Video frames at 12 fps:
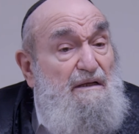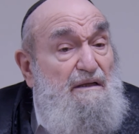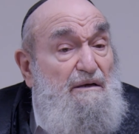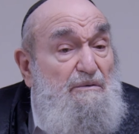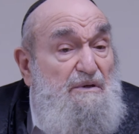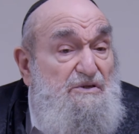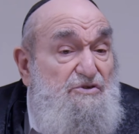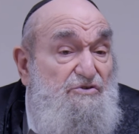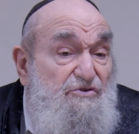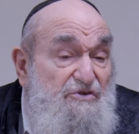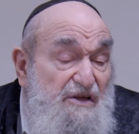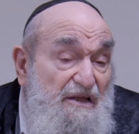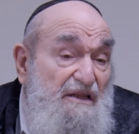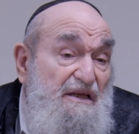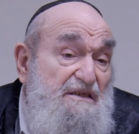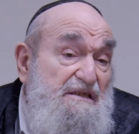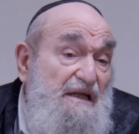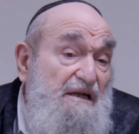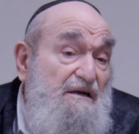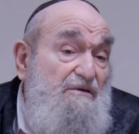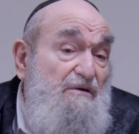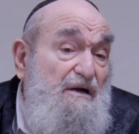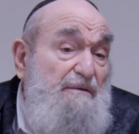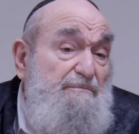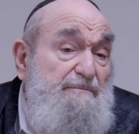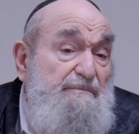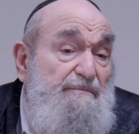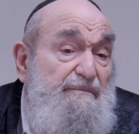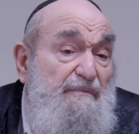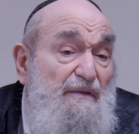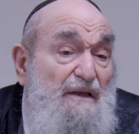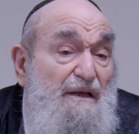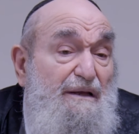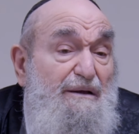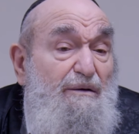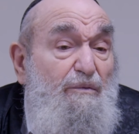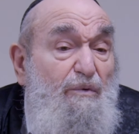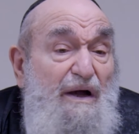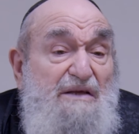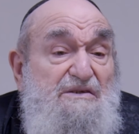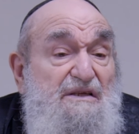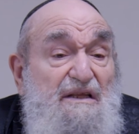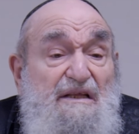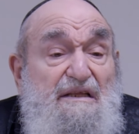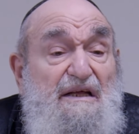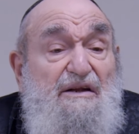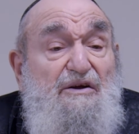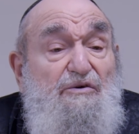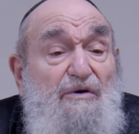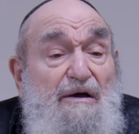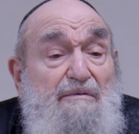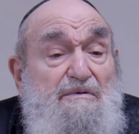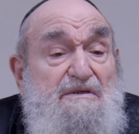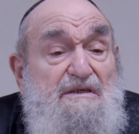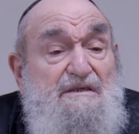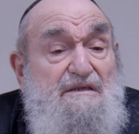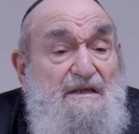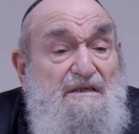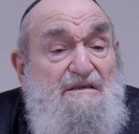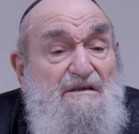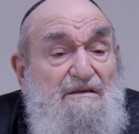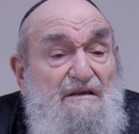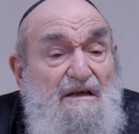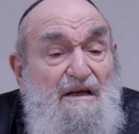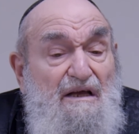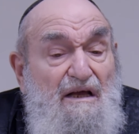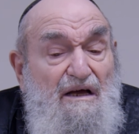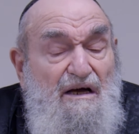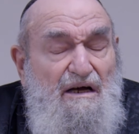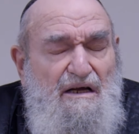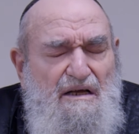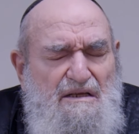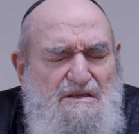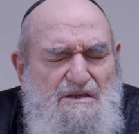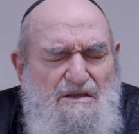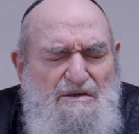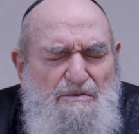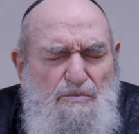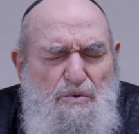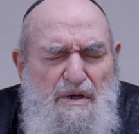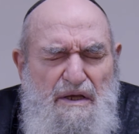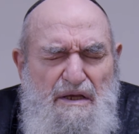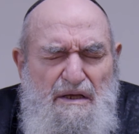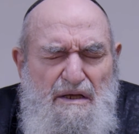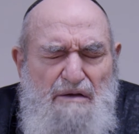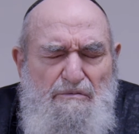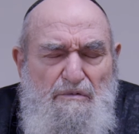In other words, stealing is not a crime. Why is stealing not a crime? It's, it's this. Uh, it's a re.